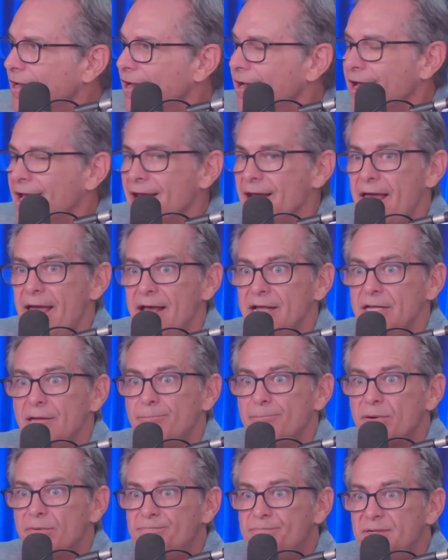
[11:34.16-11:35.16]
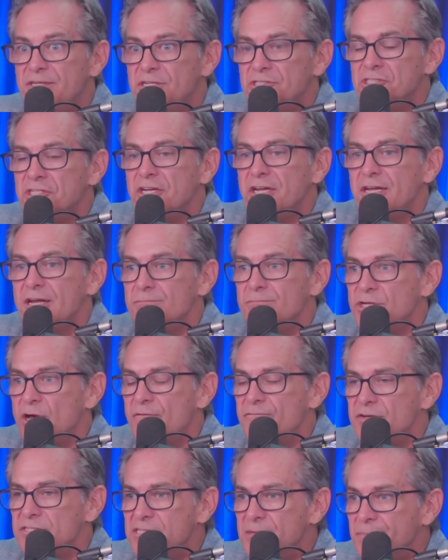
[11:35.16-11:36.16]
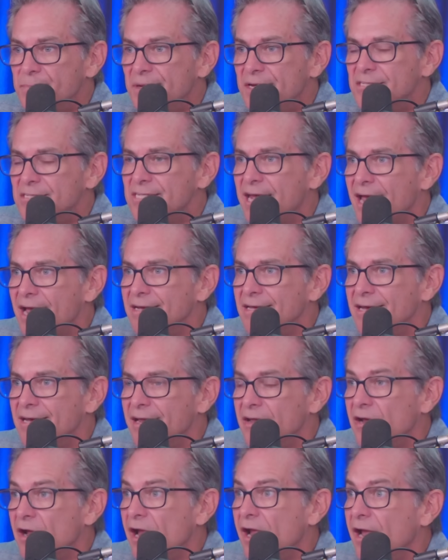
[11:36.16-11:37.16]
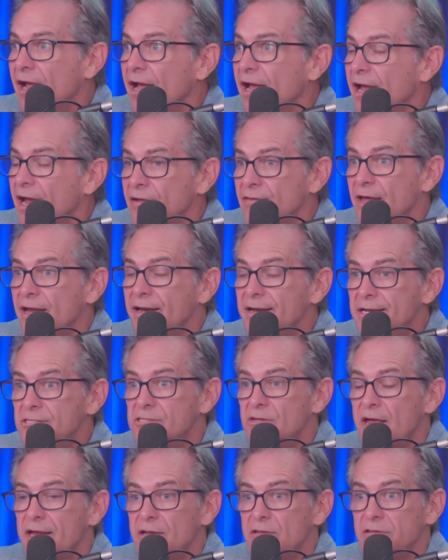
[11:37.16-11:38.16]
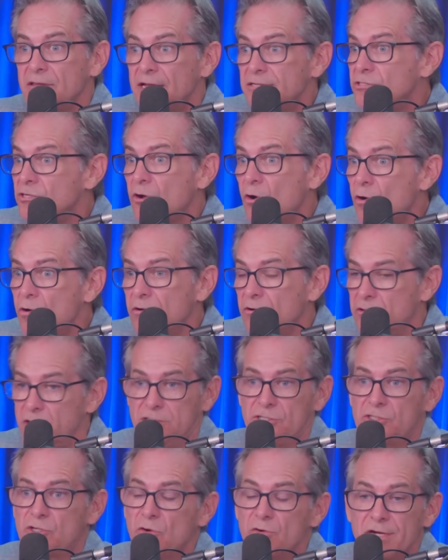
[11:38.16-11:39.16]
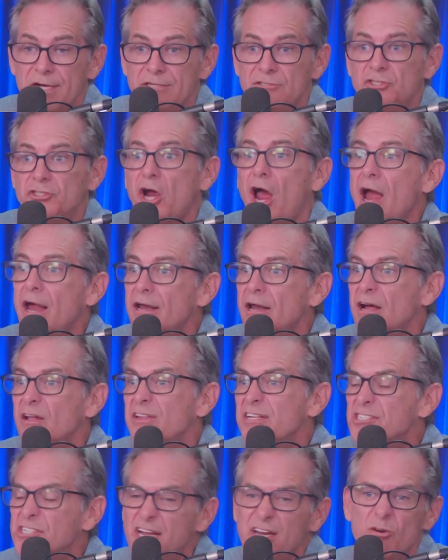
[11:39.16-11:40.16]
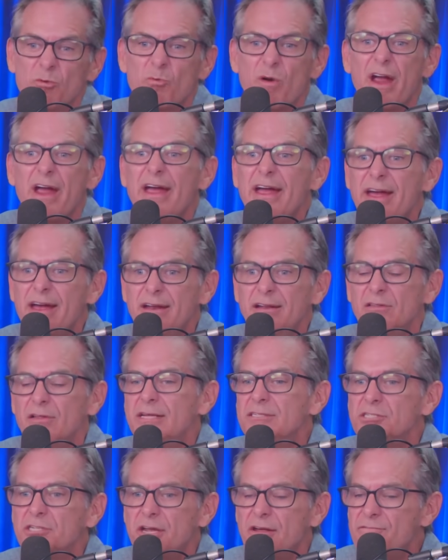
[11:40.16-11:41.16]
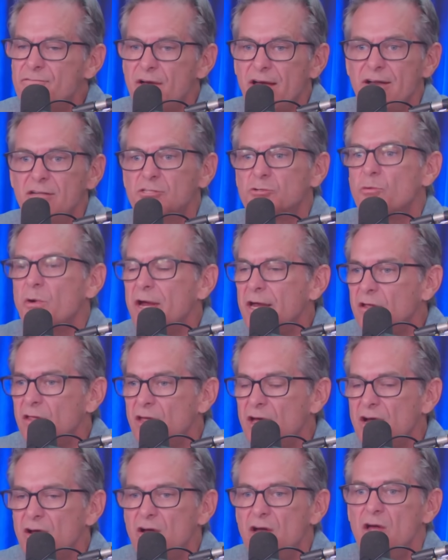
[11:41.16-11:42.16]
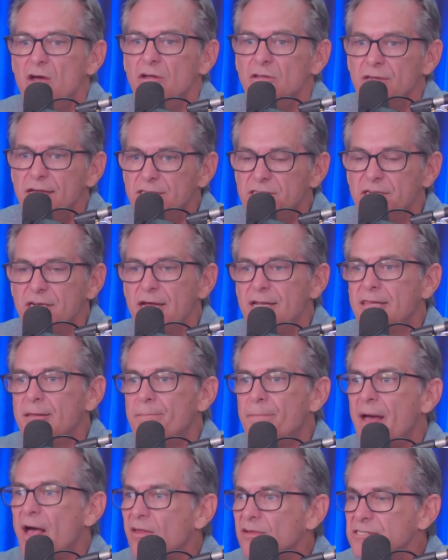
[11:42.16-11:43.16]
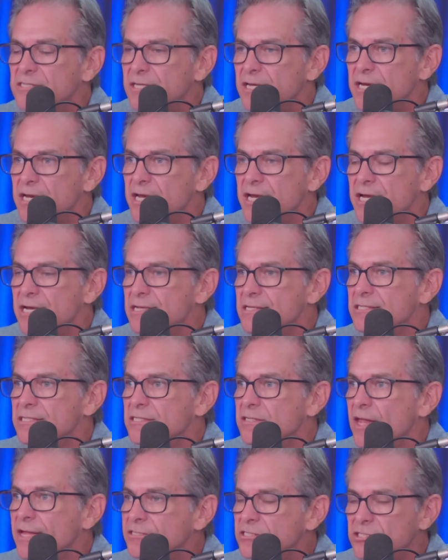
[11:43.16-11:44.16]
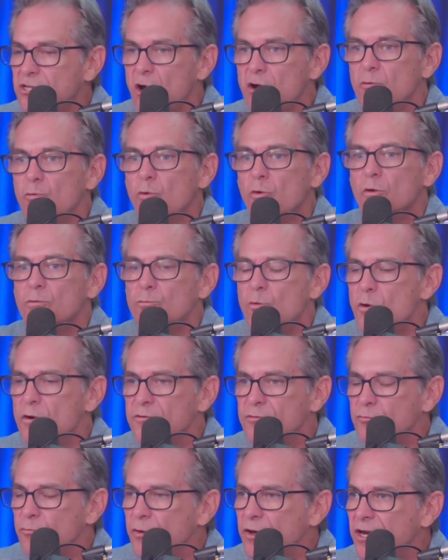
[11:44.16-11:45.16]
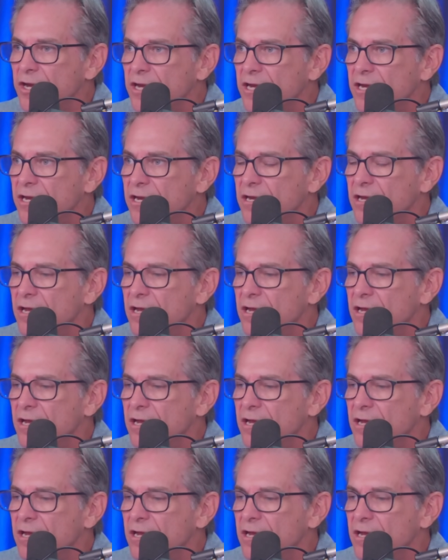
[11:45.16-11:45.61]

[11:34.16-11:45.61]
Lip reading: At positioning himself as the peace candidate. And then he's like, let's go get China, let's get Iran, let's get Venezuela, let's get the Palestinians, let's start World War III.